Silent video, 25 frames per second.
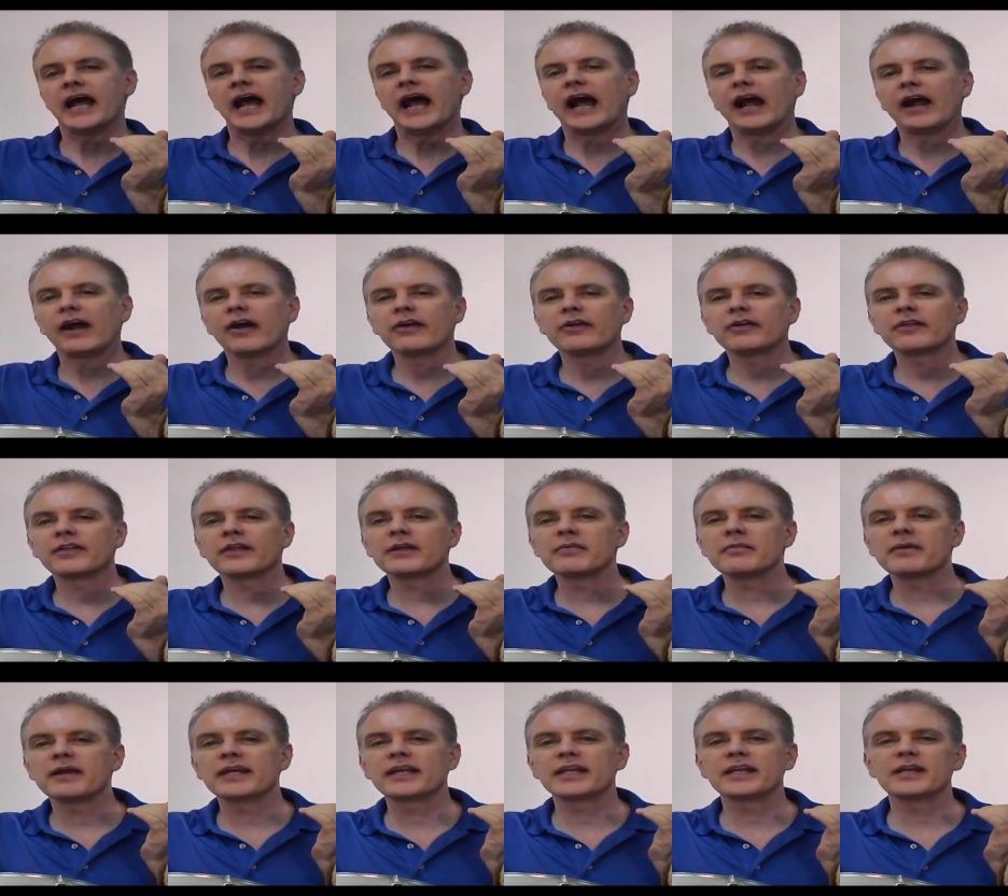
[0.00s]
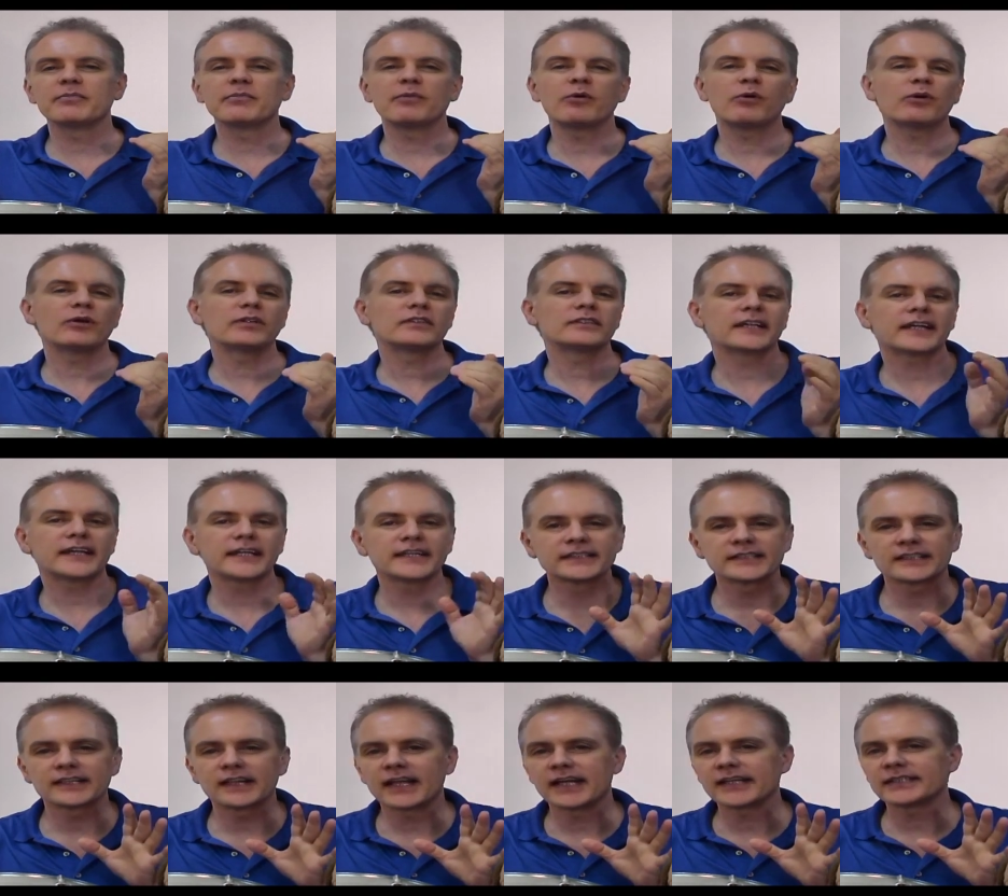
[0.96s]
Are they making it more
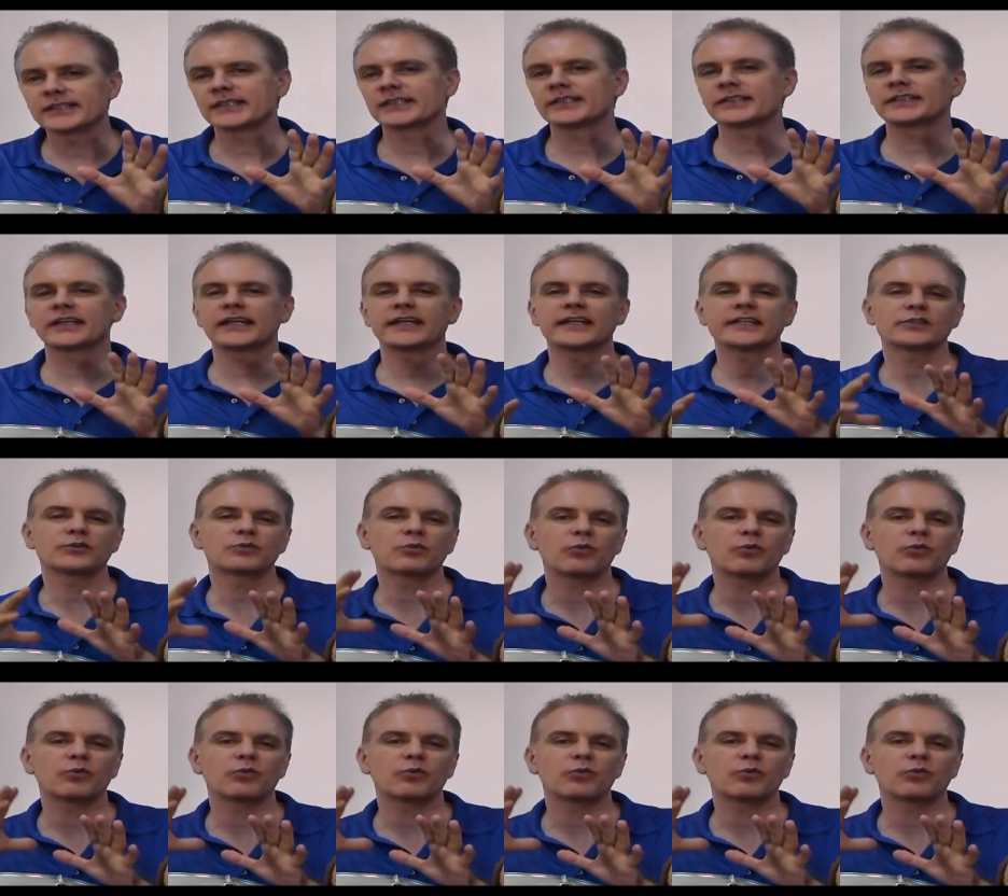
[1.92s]
intense, less intense?